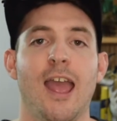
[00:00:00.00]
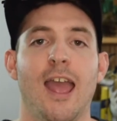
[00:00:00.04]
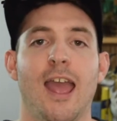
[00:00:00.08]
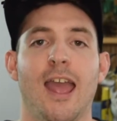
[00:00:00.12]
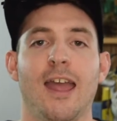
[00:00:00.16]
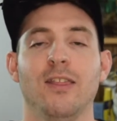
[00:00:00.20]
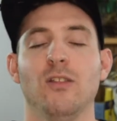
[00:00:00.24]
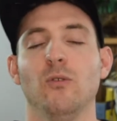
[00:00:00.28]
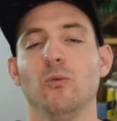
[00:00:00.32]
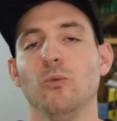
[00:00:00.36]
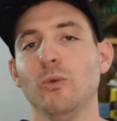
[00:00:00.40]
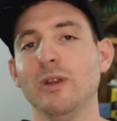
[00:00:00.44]

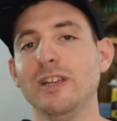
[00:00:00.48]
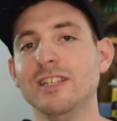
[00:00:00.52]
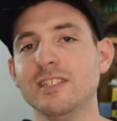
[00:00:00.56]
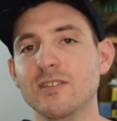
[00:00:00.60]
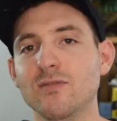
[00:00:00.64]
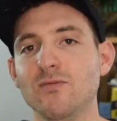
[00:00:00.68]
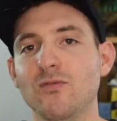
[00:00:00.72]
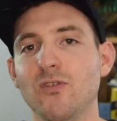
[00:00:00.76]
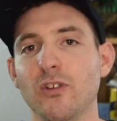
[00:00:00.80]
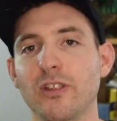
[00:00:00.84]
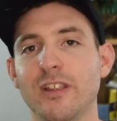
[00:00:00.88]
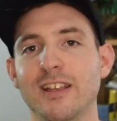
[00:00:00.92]
and the
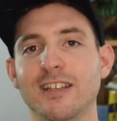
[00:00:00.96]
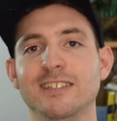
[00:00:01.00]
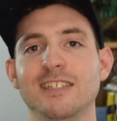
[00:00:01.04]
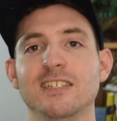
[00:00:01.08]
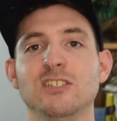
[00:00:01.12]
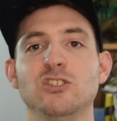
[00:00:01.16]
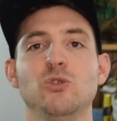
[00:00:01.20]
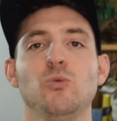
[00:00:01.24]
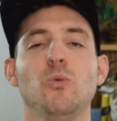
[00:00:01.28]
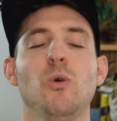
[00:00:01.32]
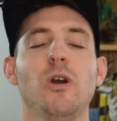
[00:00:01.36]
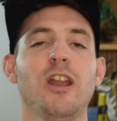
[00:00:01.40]
reason for this
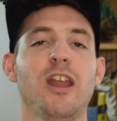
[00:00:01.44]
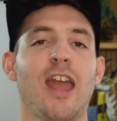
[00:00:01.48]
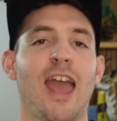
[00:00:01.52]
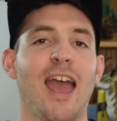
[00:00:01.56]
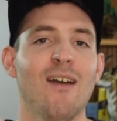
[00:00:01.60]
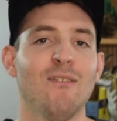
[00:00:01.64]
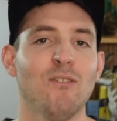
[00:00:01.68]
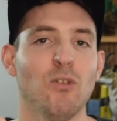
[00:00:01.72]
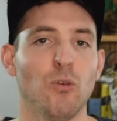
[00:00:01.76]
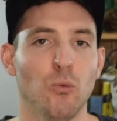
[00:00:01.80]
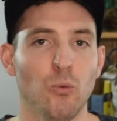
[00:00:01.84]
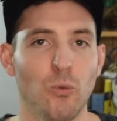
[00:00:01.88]
is you want to
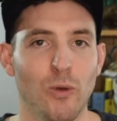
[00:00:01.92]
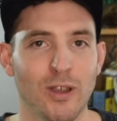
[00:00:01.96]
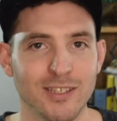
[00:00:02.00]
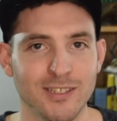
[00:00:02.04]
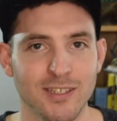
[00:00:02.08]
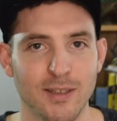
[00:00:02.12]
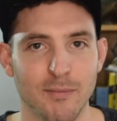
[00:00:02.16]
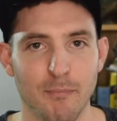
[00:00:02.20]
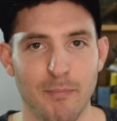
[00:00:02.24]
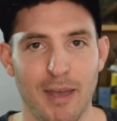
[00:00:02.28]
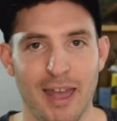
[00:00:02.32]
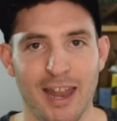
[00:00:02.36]
have a
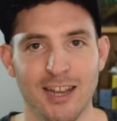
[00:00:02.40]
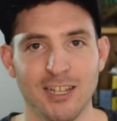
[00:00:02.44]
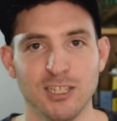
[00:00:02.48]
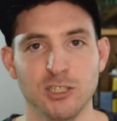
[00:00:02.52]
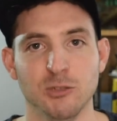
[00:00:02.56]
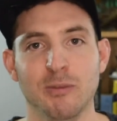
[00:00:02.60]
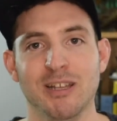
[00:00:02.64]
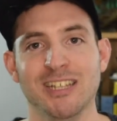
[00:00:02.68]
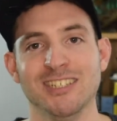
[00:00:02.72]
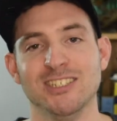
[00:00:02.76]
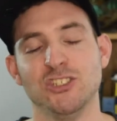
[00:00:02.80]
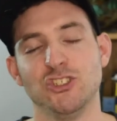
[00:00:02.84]
risk
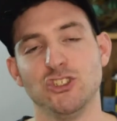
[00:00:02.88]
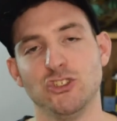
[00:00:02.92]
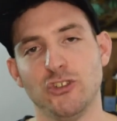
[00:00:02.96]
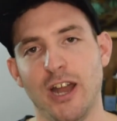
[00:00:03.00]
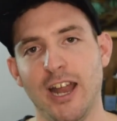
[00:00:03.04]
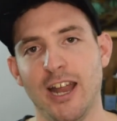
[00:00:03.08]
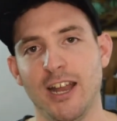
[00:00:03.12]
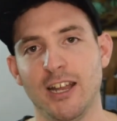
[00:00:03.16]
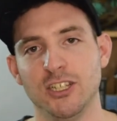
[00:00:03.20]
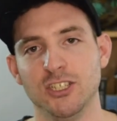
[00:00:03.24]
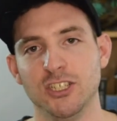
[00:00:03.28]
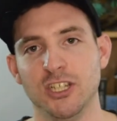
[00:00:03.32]
management
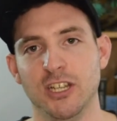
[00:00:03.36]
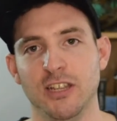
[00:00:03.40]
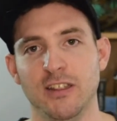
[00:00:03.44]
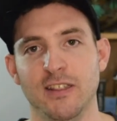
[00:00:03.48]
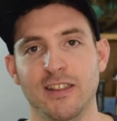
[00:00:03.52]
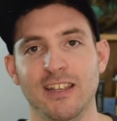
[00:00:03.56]
strategy.